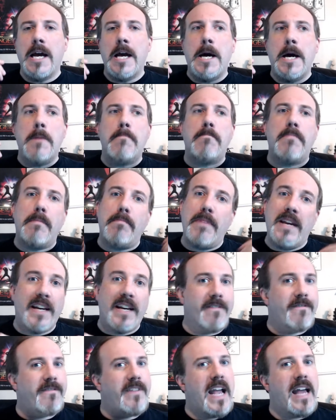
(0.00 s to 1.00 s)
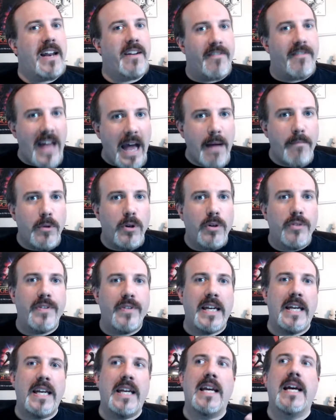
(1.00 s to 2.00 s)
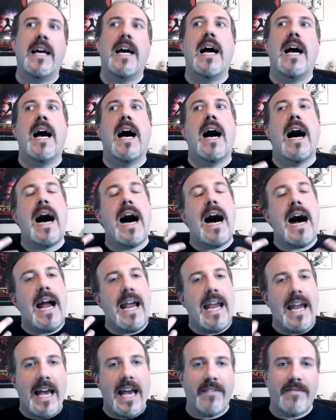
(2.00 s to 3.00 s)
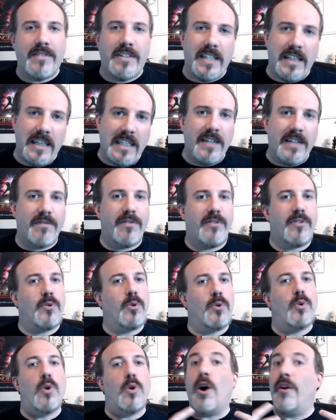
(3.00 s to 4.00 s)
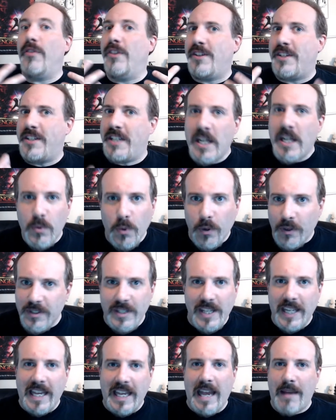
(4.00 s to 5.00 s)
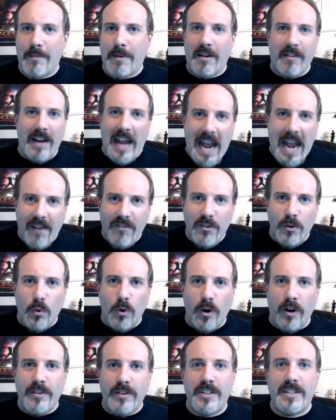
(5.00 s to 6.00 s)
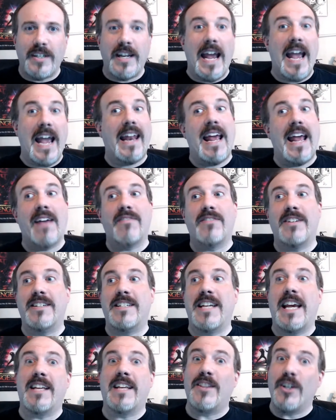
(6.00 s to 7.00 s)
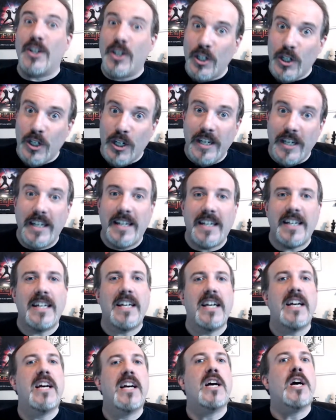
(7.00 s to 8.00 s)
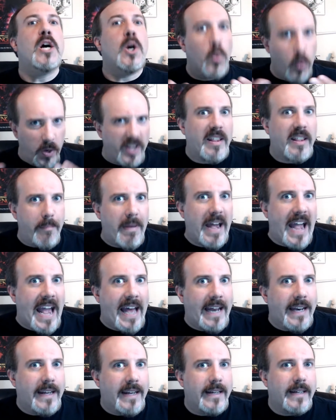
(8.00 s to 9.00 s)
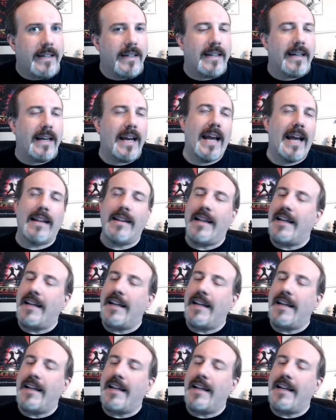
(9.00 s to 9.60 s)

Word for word: But being a fan of that movie, I have to live through all the sequels that came out afterwards and have to take the good with the bad. And let's